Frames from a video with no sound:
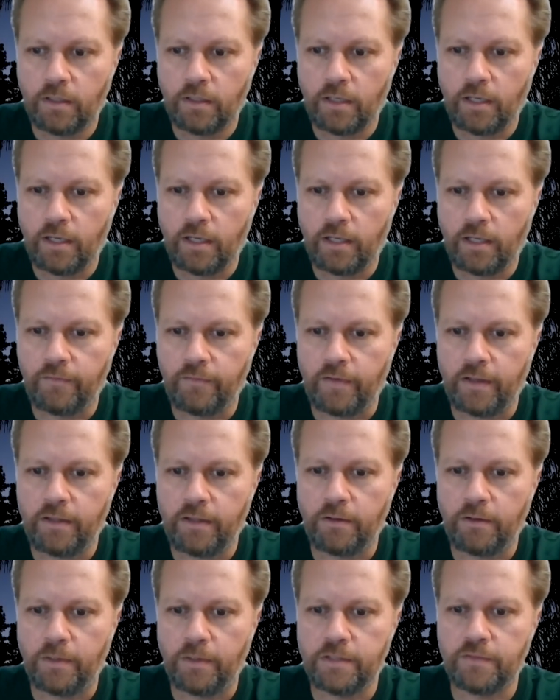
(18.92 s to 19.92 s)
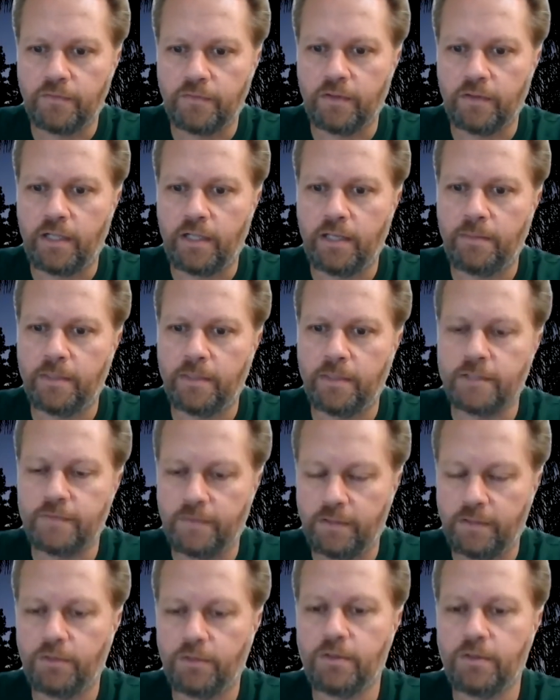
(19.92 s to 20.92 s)
How to find the equation for the line of best
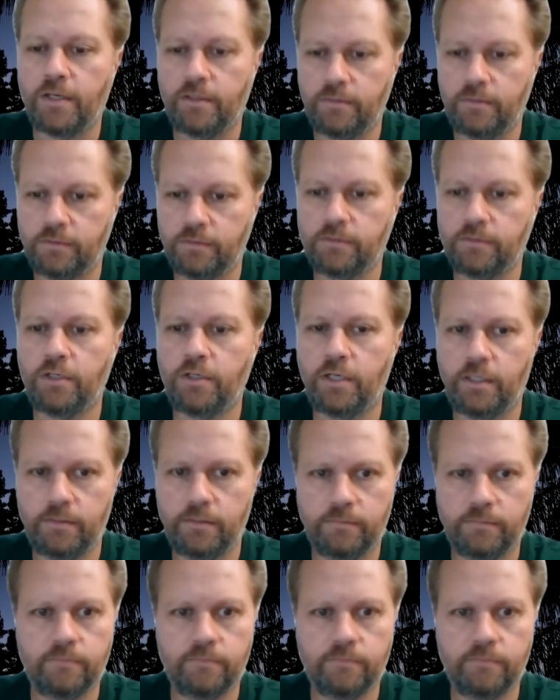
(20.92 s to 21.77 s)
fit. Okay, all right.